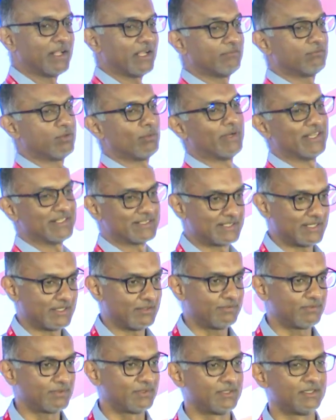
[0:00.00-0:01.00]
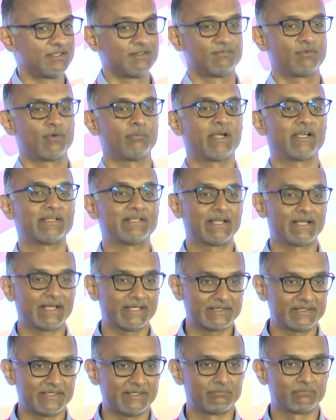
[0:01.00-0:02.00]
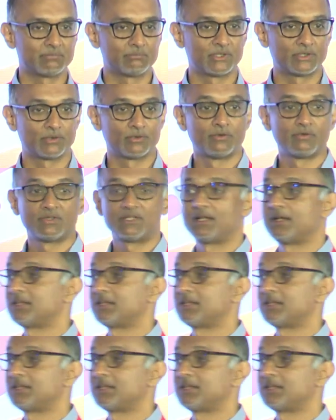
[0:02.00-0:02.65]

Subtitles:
plan for myself, for my direct team, but over the